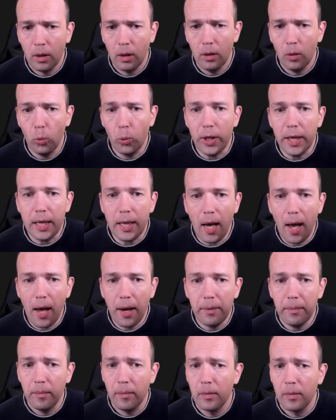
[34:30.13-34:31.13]
We
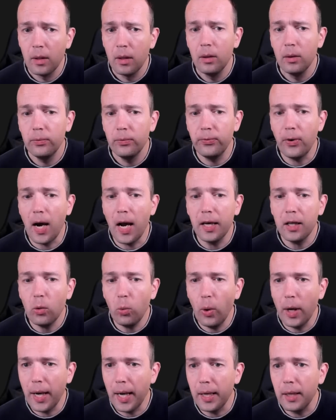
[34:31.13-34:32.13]
can find a
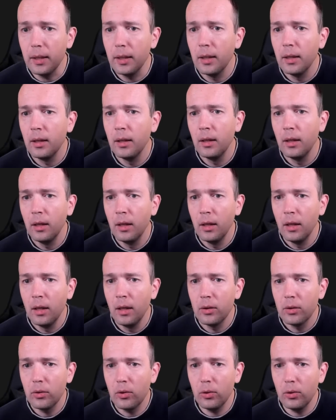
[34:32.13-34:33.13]
way
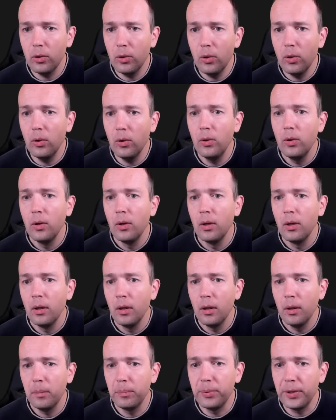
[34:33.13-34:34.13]
to
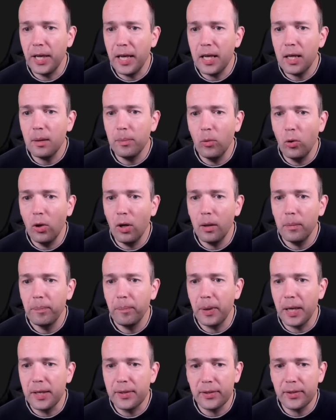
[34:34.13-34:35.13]
bring more
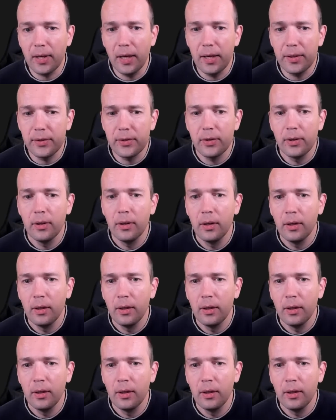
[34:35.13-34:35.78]
pieces